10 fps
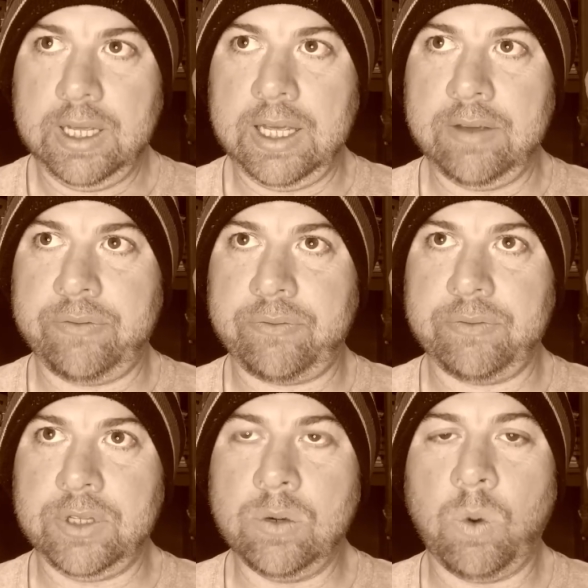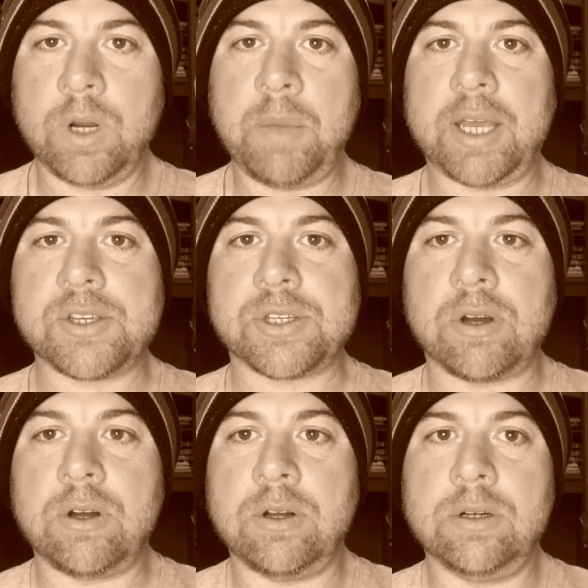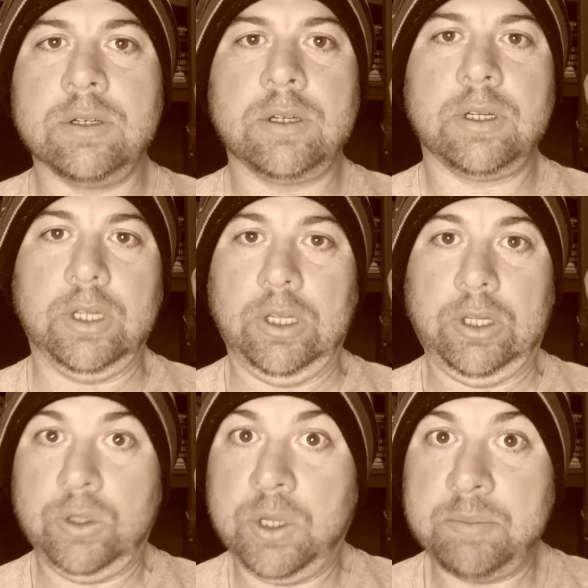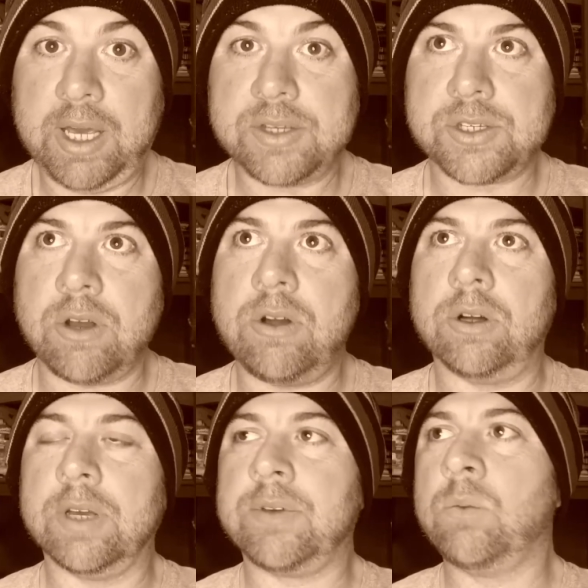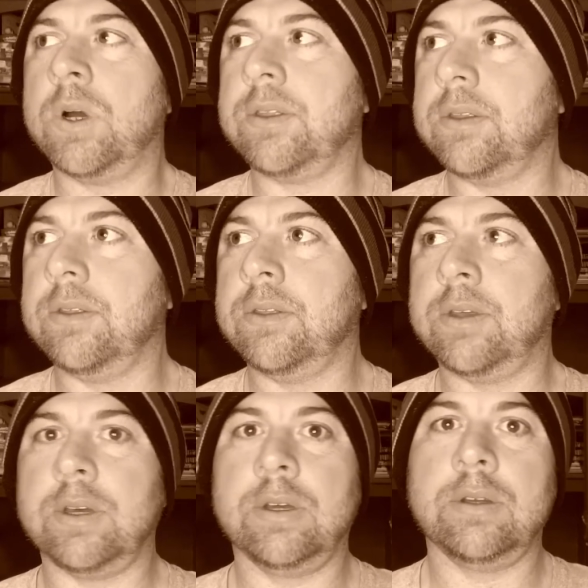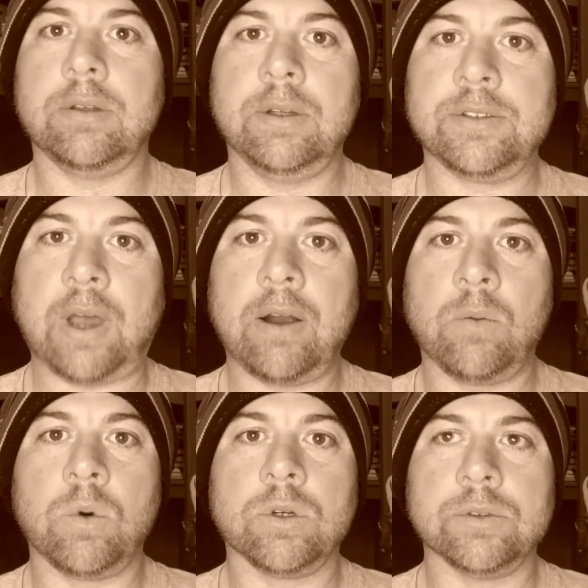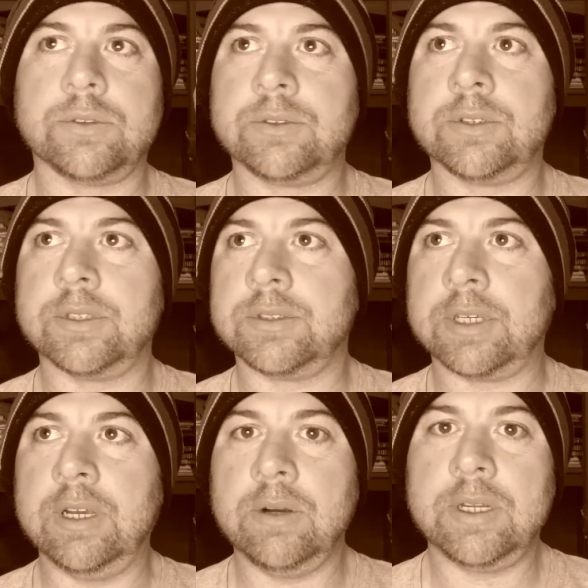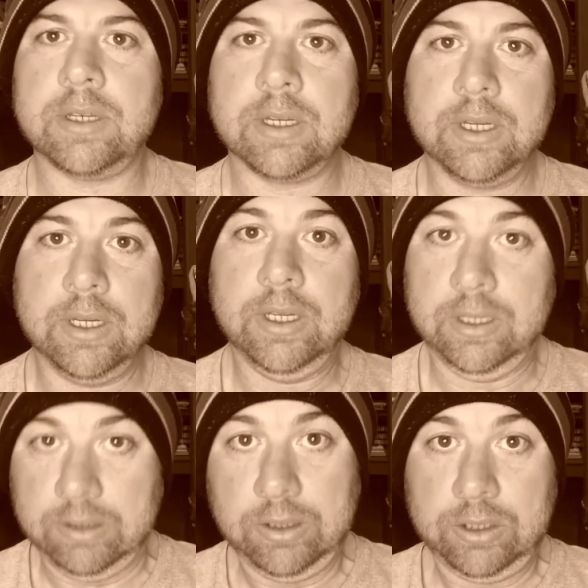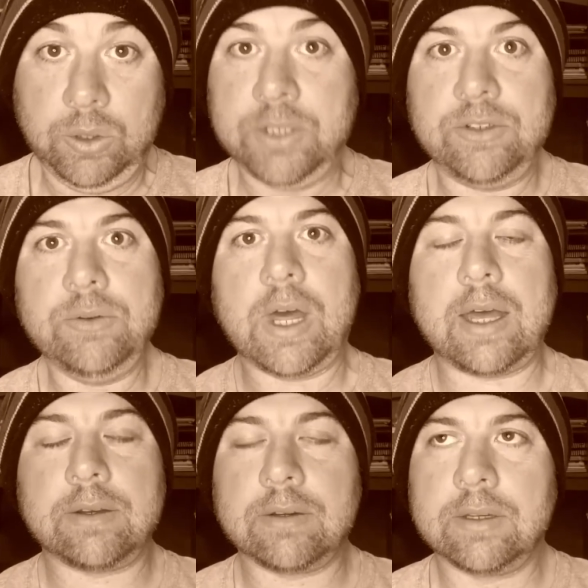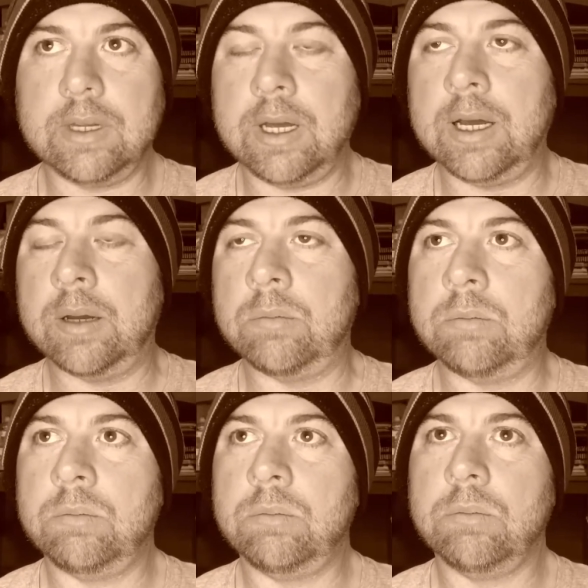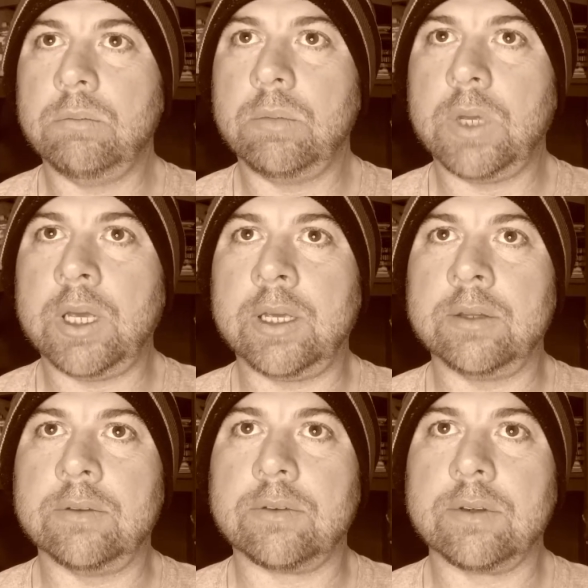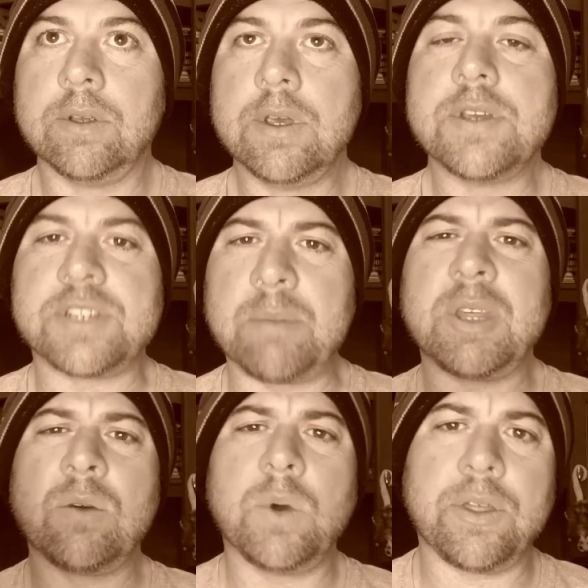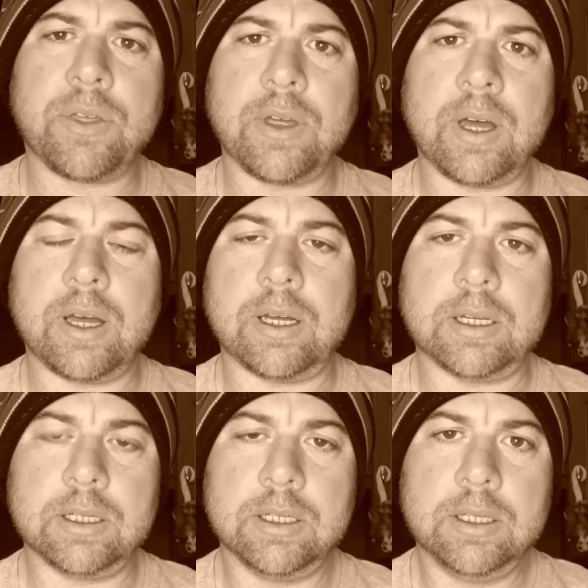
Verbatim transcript: If you want to make a song, you can make a song. If you want the entire world to, to hear it, you could do that. Um, and same thing with, uh,